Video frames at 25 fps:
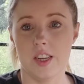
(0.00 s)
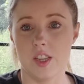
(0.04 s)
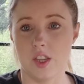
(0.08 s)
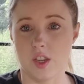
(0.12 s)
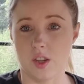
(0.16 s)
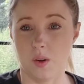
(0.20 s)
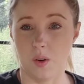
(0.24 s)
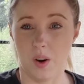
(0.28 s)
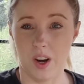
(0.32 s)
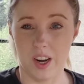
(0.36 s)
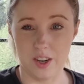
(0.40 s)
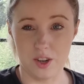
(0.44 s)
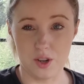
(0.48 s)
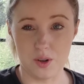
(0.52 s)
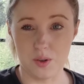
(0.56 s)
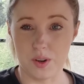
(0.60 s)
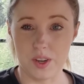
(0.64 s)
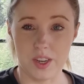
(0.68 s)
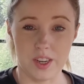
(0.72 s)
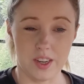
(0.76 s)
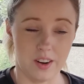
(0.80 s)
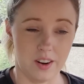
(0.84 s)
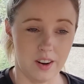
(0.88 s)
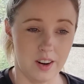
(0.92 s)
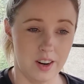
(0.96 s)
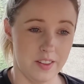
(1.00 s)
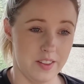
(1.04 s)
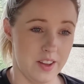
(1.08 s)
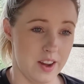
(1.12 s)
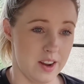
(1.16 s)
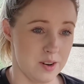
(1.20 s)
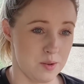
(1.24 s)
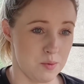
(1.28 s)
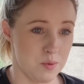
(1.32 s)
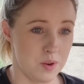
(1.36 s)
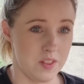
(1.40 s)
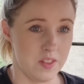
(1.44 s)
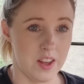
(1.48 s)
So I'll show you all of
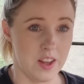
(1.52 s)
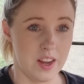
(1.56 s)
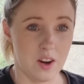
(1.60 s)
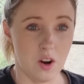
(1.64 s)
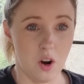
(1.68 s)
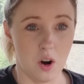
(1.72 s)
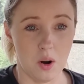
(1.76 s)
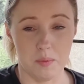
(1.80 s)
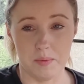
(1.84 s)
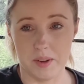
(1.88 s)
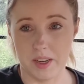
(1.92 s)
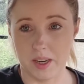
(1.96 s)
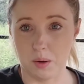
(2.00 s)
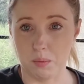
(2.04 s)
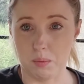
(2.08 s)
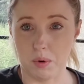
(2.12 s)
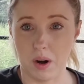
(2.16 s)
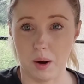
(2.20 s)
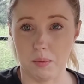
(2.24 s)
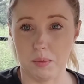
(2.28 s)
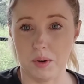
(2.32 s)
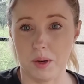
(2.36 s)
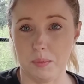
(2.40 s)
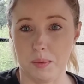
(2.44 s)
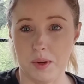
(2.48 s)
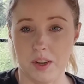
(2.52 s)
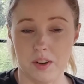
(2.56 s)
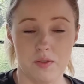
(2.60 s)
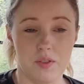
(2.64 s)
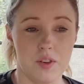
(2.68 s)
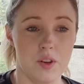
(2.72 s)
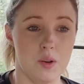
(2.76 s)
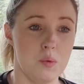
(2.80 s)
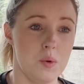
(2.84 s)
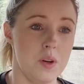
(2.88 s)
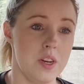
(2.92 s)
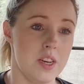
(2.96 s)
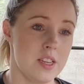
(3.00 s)
that when they come. It'll probably be a
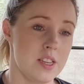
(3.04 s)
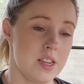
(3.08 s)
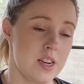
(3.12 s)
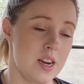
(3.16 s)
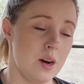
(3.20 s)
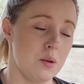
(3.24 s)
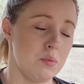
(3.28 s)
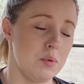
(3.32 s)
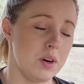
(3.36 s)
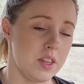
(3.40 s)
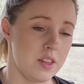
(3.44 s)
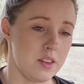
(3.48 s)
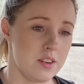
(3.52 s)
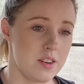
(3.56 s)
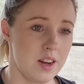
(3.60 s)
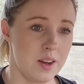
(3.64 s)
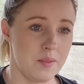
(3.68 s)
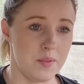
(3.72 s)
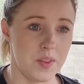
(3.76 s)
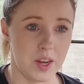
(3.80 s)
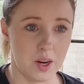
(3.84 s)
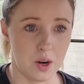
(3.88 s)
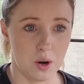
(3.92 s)
few weeks now by the time